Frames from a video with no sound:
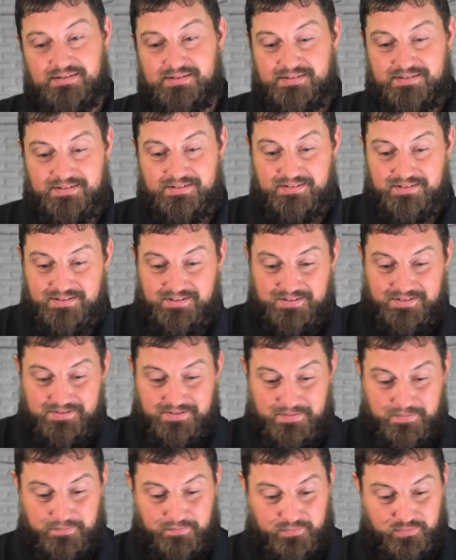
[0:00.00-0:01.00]

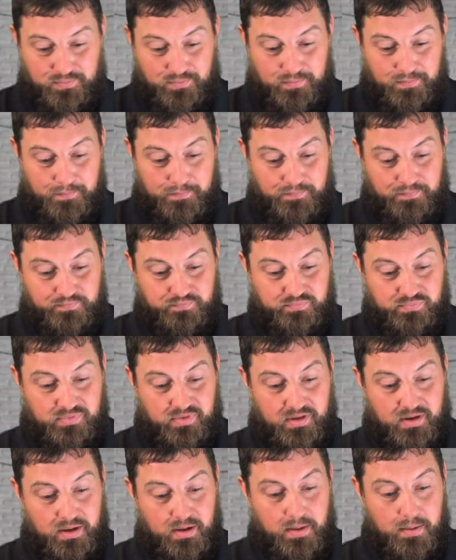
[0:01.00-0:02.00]
Nothing is said.